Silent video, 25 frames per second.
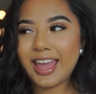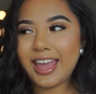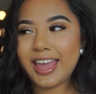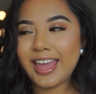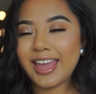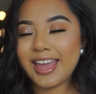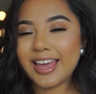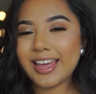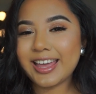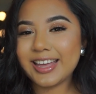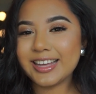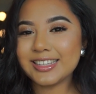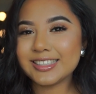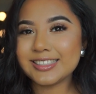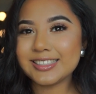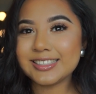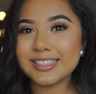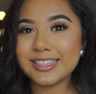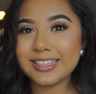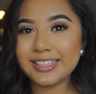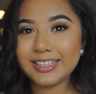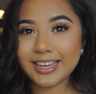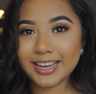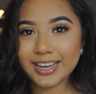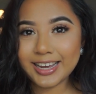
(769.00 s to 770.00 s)
And
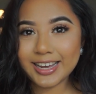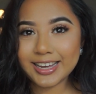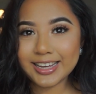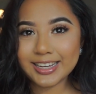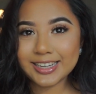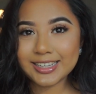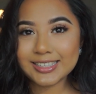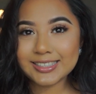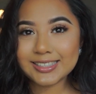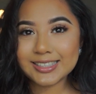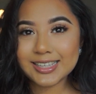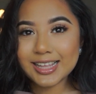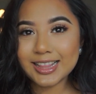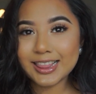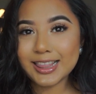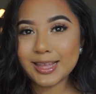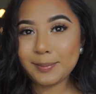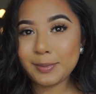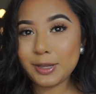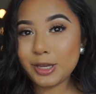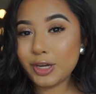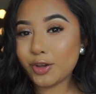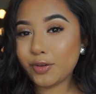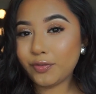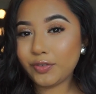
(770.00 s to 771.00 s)
yeah, guys,
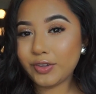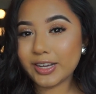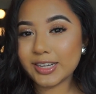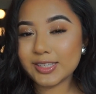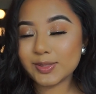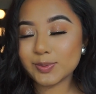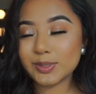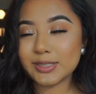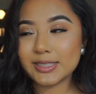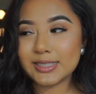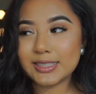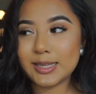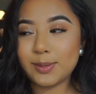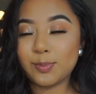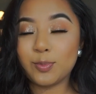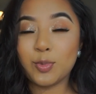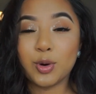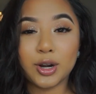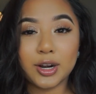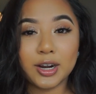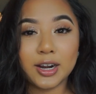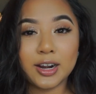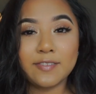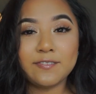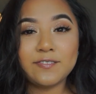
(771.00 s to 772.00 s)
let me know if you guys want to see
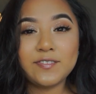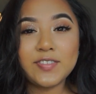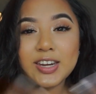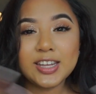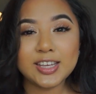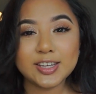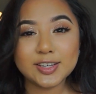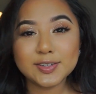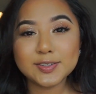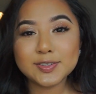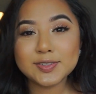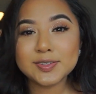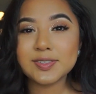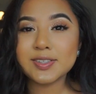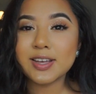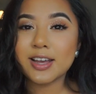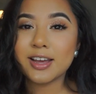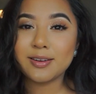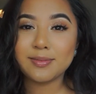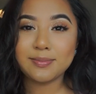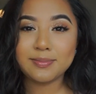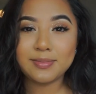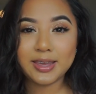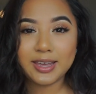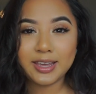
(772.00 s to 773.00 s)
more videos
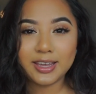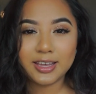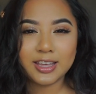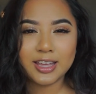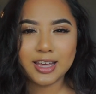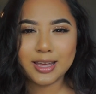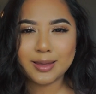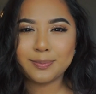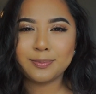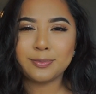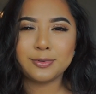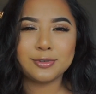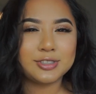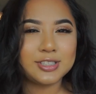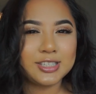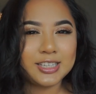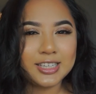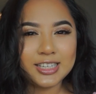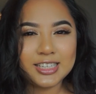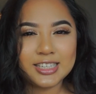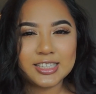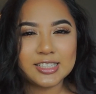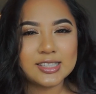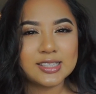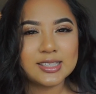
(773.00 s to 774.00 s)
on makeup,
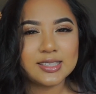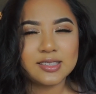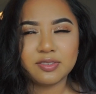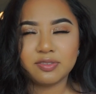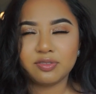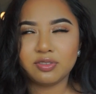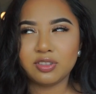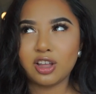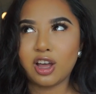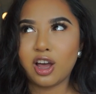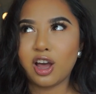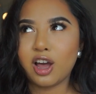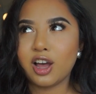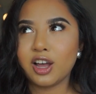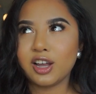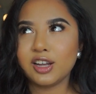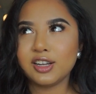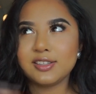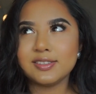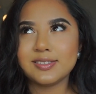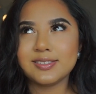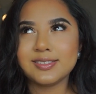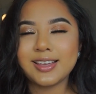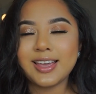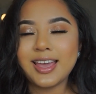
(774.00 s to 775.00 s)
routines,
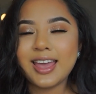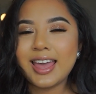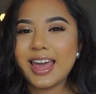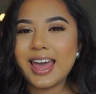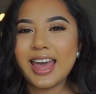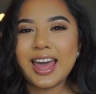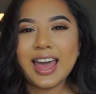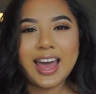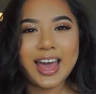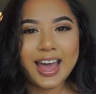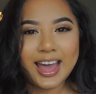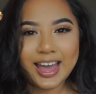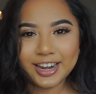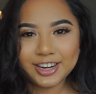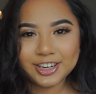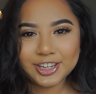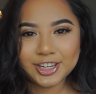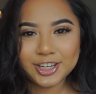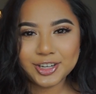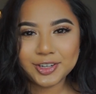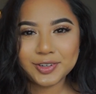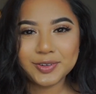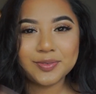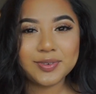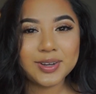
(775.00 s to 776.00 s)
vlogs, I don't
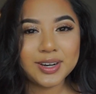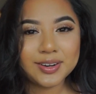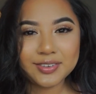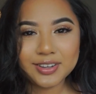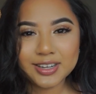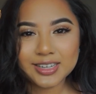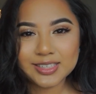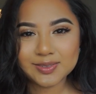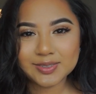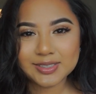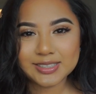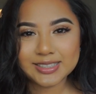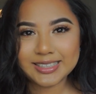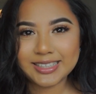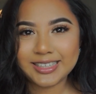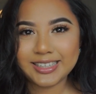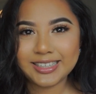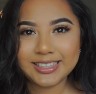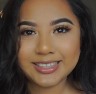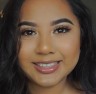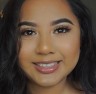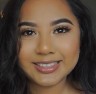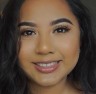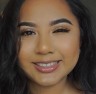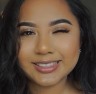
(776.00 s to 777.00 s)
know, whatever you guys want to
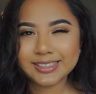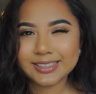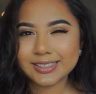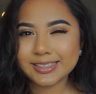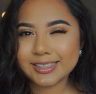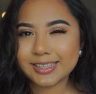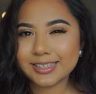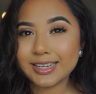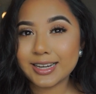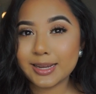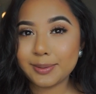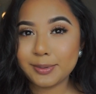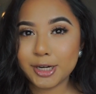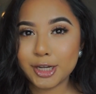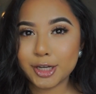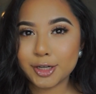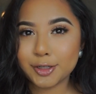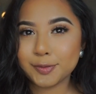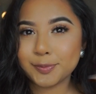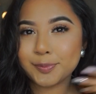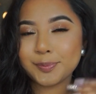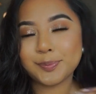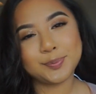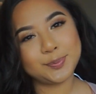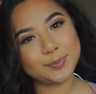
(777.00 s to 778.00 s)
see, let me know.
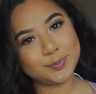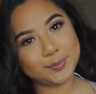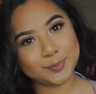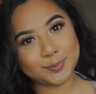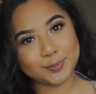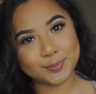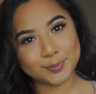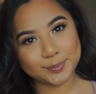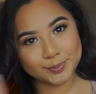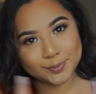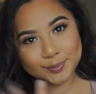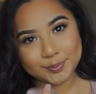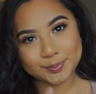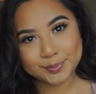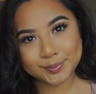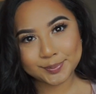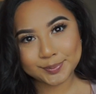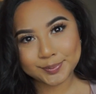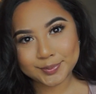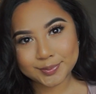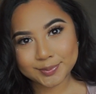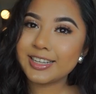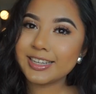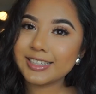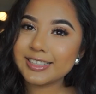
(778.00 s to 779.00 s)

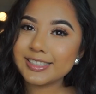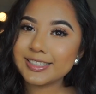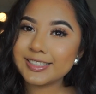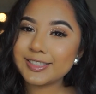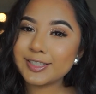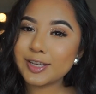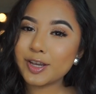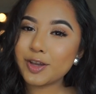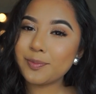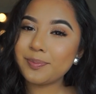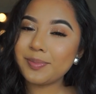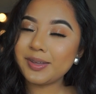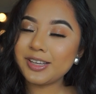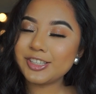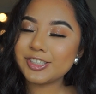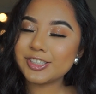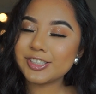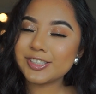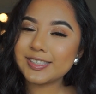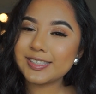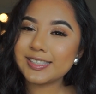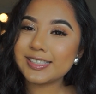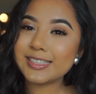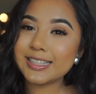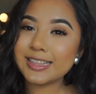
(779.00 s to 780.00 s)
So make
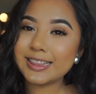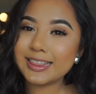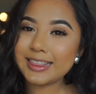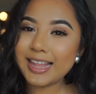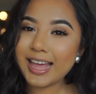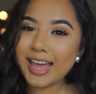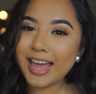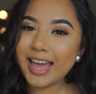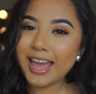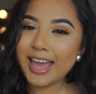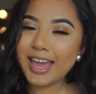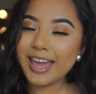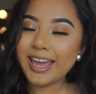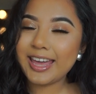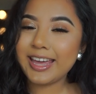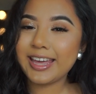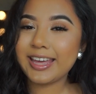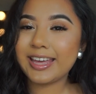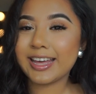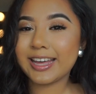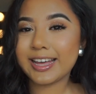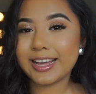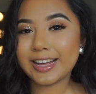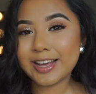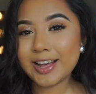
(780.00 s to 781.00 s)
sure to
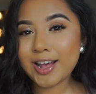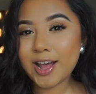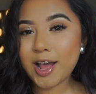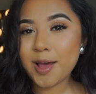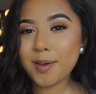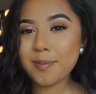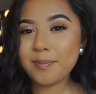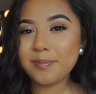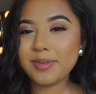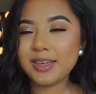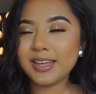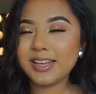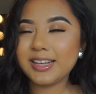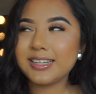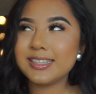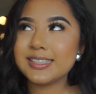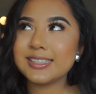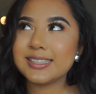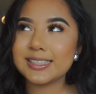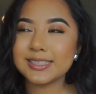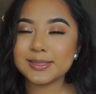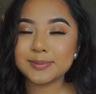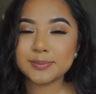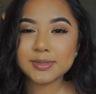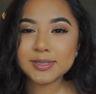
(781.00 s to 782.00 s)
like, comment,
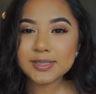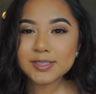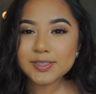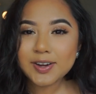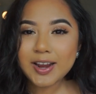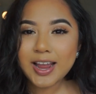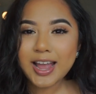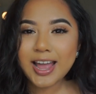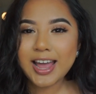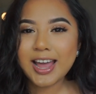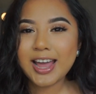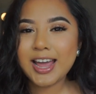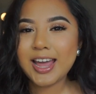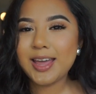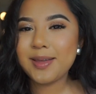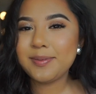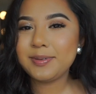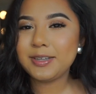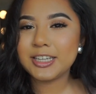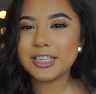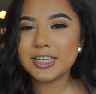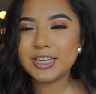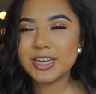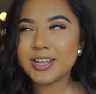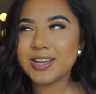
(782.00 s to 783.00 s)
subscribe,
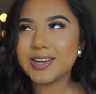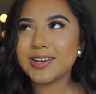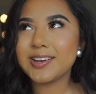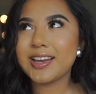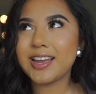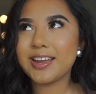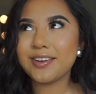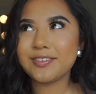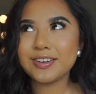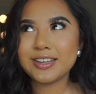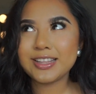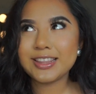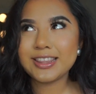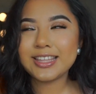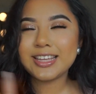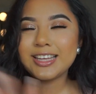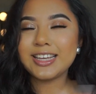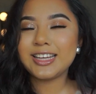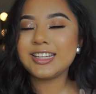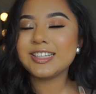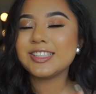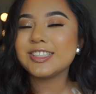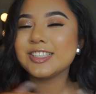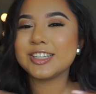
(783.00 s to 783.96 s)
you know, everything.